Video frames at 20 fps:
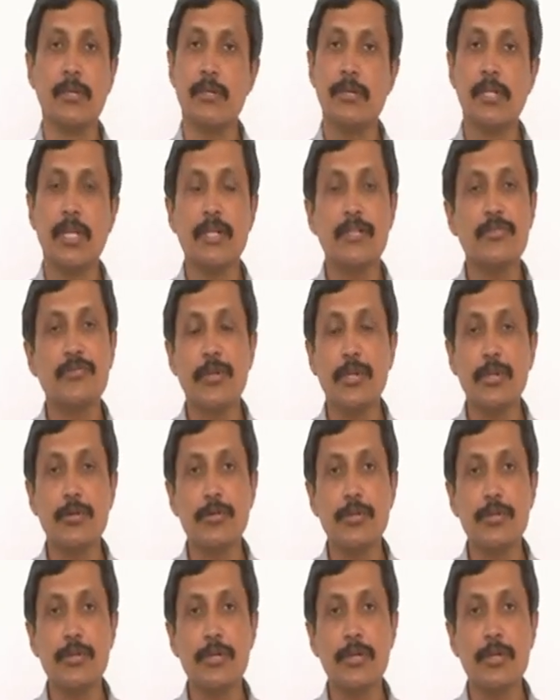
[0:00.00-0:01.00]
That is very
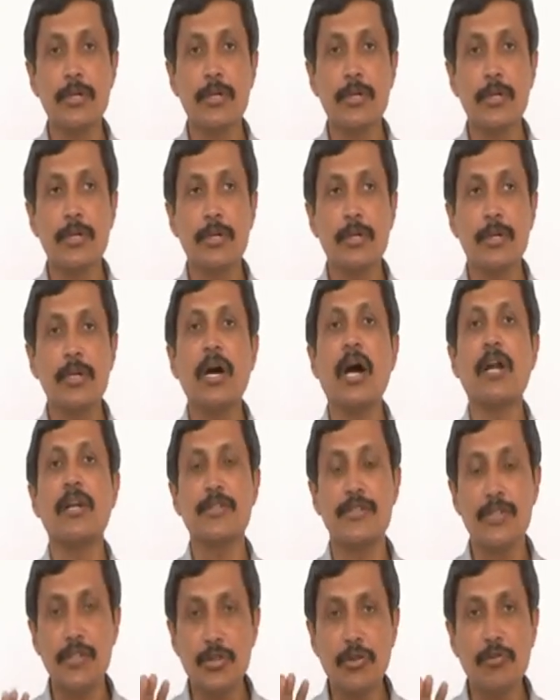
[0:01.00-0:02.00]
good under
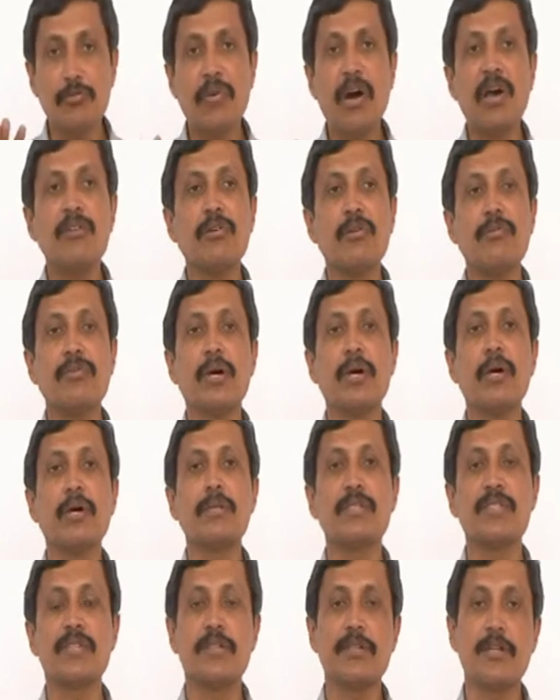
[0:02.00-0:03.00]
section 5 of
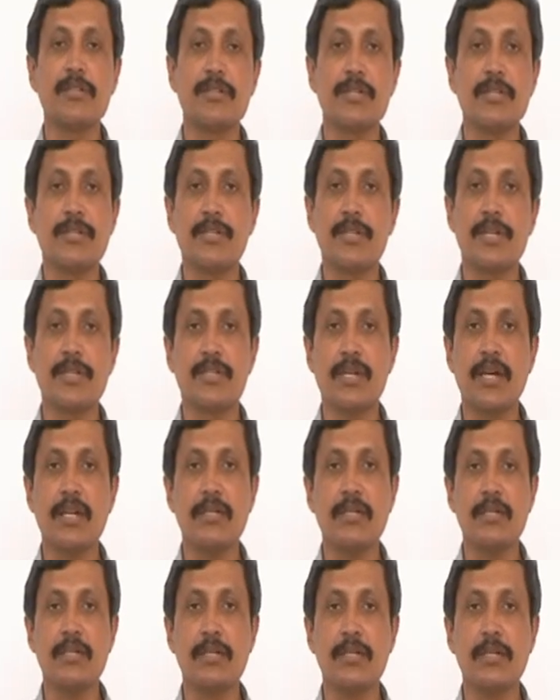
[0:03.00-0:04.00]
the Central Sales Tax
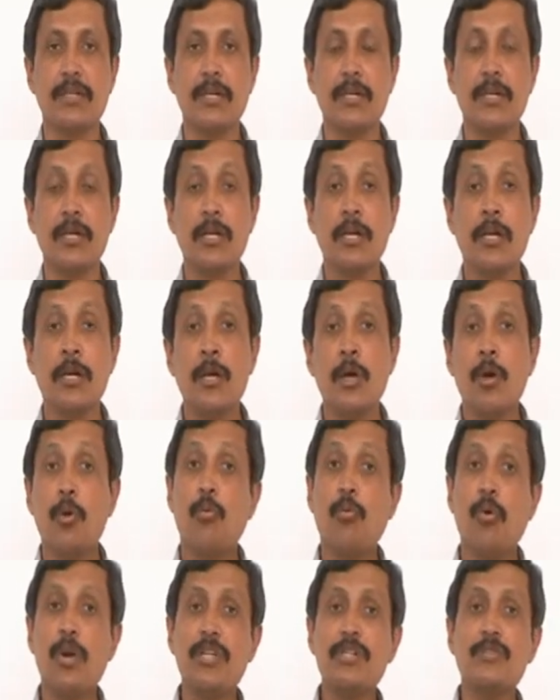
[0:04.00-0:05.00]
Act.
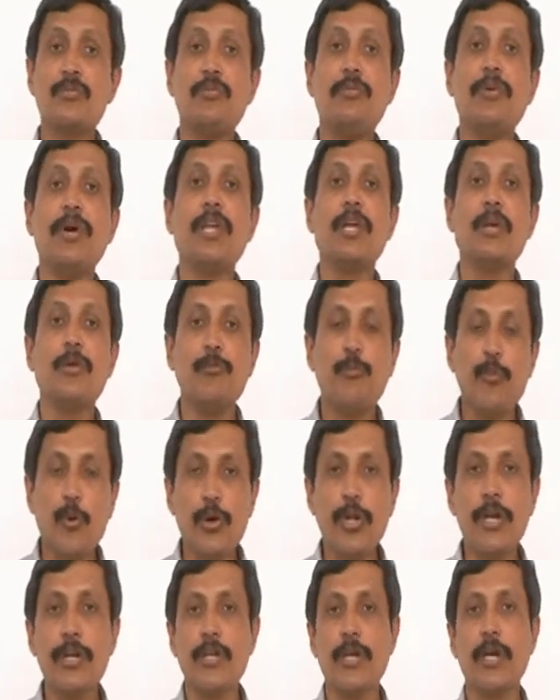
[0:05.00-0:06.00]
What is very
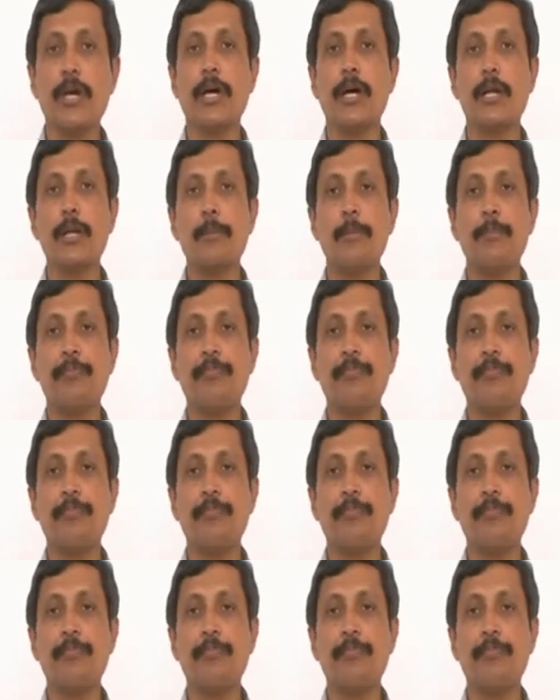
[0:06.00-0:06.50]
important here,